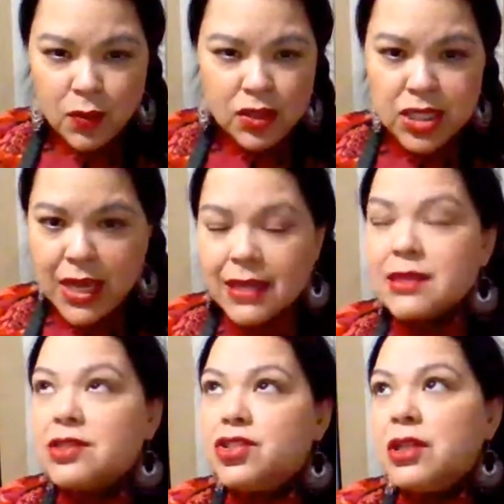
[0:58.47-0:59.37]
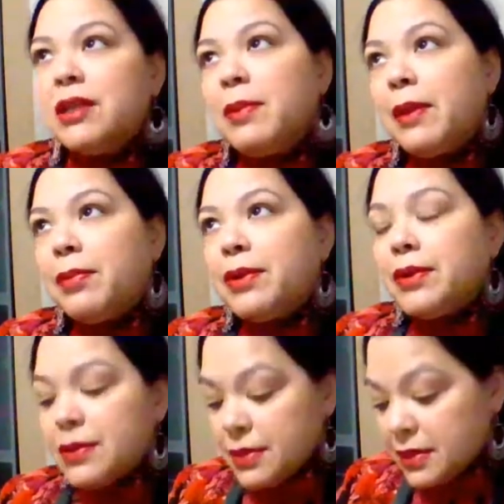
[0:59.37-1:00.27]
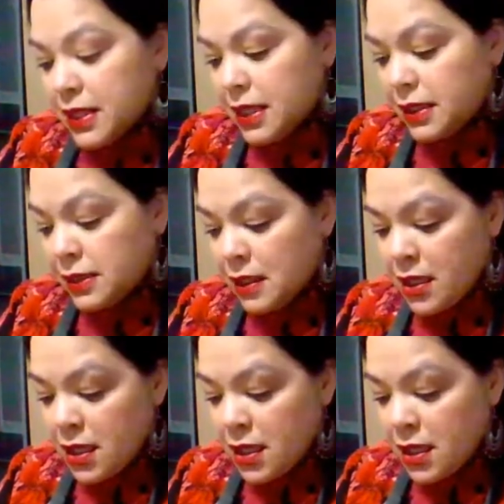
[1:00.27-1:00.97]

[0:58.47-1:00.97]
which has chili peppers and